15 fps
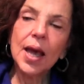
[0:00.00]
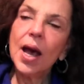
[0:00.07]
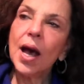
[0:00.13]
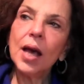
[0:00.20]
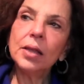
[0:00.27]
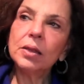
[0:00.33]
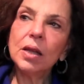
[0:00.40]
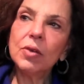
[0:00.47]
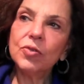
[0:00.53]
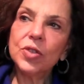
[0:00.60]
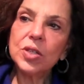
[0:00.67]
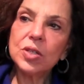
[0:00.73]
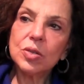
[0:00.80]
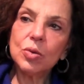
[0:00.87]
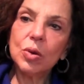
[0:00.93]
I love
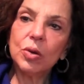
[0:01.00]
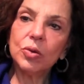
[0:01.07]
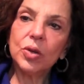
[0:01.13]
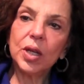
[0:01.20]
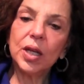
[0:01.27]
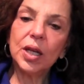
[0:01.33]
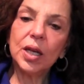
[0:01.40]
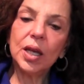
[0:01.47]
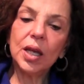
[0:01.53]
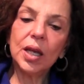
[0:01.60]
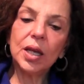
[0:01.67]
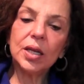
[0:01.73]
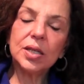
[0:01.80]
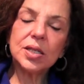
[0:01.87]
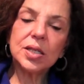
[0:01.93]
this quote.
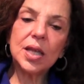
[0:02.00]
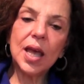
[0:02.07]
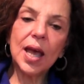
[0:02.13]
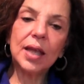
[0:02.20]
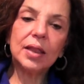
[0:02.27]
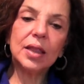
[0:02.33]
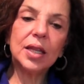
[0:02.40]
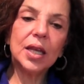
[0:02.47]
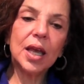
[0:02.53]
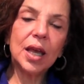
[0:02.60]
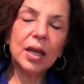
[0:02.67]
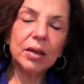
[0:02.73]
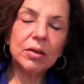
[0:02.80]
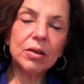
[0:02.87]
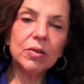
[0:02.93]
It's, at the
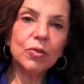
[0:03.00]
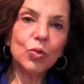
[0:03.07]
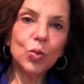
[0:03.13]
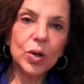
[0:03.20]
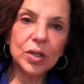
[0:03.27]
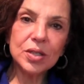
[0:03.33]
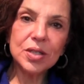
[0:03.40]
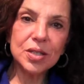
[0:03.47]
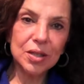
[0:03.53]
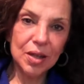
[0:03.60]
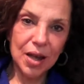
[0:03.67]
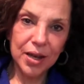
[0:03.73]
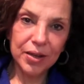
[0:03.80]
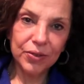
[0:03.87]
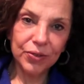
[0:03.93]
end of one's
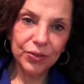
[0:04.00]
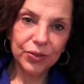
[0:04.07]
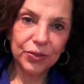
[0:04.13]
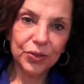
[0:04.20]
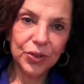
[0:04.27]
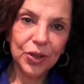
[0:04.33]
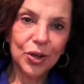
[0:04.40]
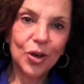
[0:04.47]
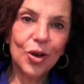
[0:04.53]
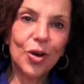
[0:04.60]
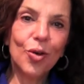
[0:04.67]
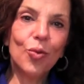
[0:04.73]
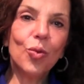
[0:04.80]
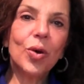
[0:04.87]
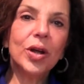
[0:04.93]
life,
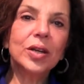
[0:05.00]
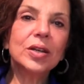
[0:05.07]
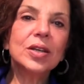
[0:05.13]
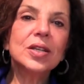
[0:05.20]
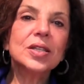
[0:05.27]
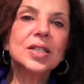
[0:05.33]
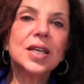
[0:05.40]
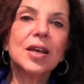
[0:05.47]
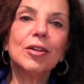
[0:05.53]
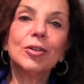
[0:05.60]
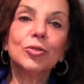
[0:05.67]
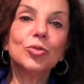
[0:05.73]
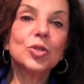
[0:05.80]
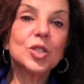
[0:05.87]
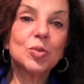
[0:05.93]
one is
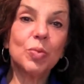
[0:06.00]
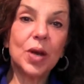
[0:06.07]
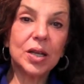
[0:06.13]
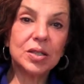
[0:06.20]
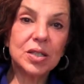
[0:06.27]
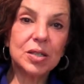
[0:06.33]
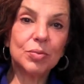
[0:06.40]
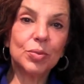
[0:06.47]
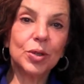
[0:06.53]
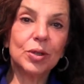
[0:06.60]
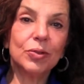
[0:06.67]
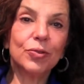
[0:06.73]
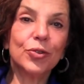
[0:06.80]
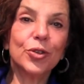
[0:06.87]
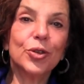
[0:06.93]
held
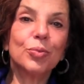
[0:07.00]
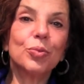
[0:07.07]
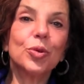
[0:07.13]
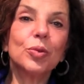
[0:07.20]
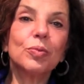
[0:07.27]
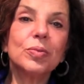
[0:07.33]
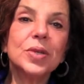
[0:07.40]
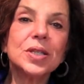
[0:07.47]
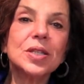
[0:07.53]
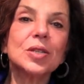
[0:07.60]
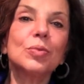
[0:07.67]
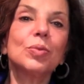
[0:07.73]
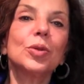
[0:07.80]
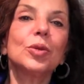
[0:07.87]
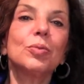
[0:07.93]
responsible for the
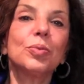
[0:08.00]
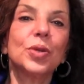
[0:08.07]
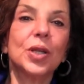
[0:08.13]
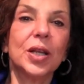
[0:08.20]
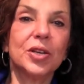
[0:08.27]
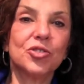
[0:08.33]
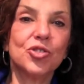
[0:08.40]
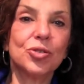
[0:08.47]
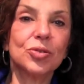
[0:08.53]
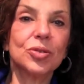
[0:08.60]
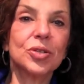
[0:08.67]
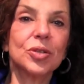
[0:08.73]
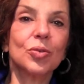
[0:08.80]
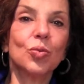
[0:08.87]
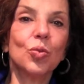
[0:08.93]
permissible
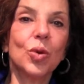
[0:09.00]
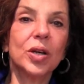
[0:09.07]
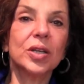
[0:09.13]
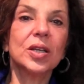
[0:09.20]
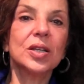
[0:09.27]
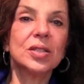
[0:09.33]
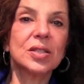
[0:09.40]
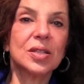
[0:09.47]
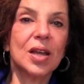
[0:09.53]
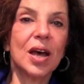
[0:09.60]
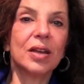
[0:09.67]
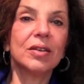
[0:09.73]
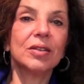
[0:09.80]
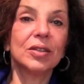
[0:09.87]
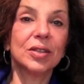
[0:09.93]
pleasures one has
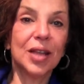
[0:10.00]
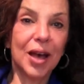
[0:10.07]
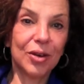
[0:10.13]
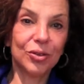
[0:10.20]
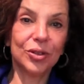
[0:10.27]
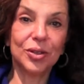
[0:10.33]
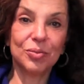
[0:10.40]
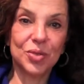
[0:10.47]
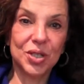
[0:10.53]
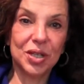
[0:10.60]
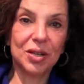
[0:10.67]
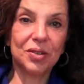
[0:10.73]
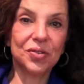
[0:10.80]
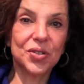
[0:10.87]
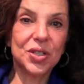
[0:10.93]
not allowed
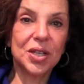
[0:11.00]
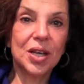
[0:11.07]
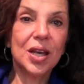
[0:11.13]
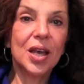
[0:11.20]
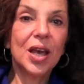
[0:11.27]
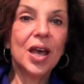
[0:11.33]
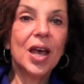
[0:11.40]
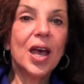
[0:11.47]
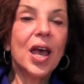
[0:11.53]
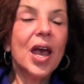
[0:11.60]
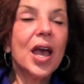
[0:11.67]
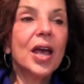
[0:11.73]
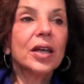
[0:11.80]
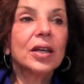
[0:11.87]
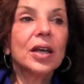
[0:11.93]
themselves.
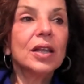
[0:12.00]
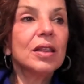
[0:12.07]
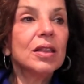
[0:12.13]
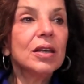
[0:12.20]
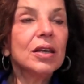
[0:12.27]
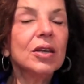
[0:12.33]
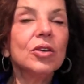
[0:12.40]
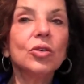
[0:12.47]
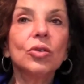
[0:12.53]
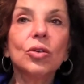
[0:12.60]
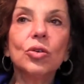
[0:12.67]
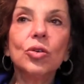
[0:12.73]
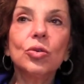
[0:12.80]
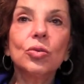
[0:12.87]
And I think, you know,